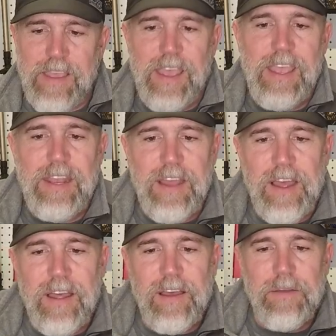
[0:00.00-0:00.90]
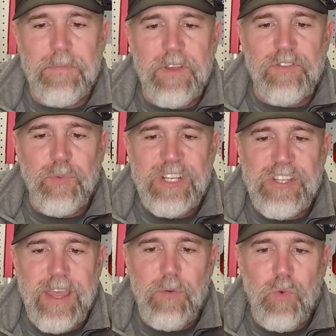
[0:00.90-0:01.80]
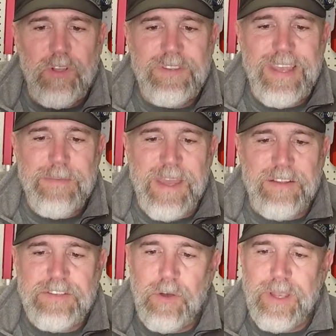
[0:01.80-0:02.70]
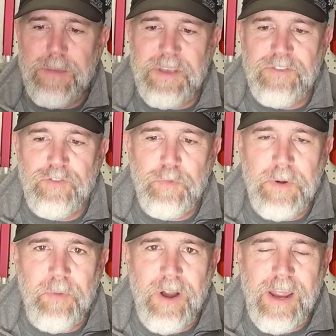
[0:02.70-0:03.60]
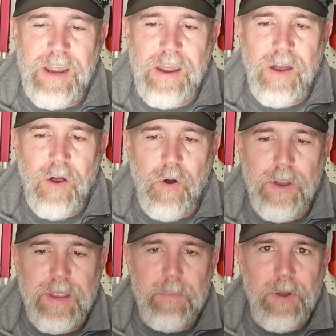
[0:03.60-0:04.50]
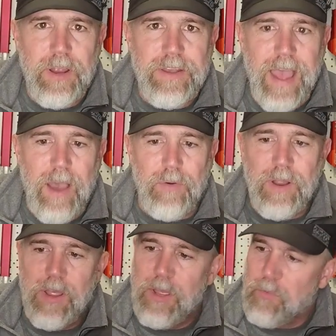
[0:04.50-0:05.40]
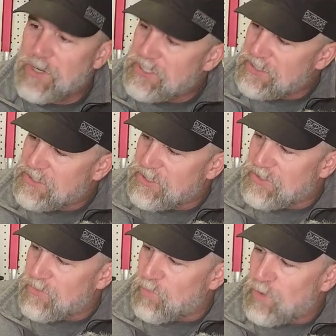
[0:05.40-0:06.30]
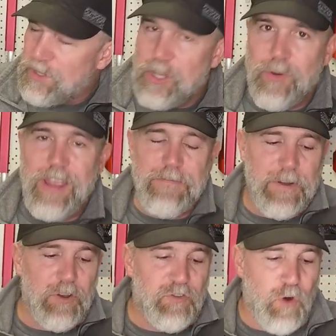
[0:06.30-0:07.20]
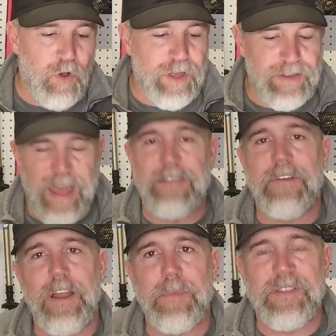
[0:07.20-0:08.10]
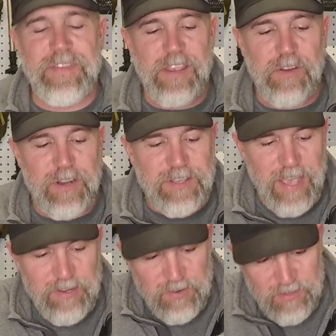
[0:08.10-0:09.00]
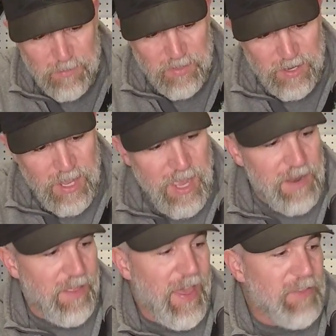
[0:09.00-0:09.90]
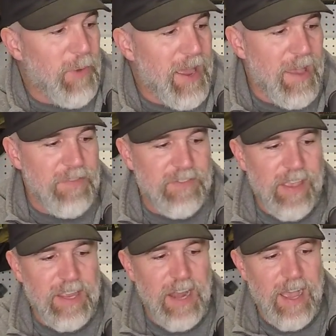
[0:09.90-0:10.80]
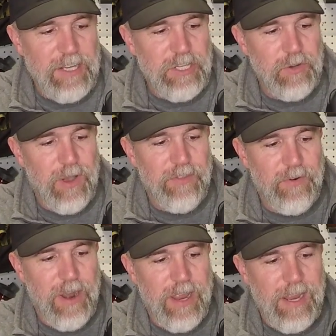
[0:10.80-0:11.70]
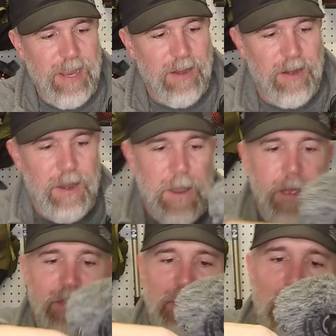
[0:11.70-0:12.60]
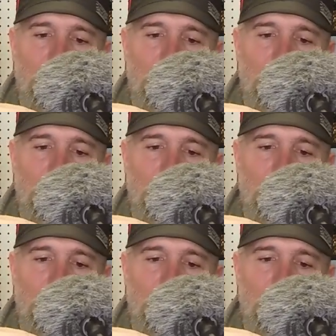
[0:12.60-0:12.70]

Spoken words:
a switch that will dim it, so it can be super bright or you can bring it down, which is just really great for controlling that environment. Say you're in a tent or something. Now that's why I have the second hot shoe on the right here. So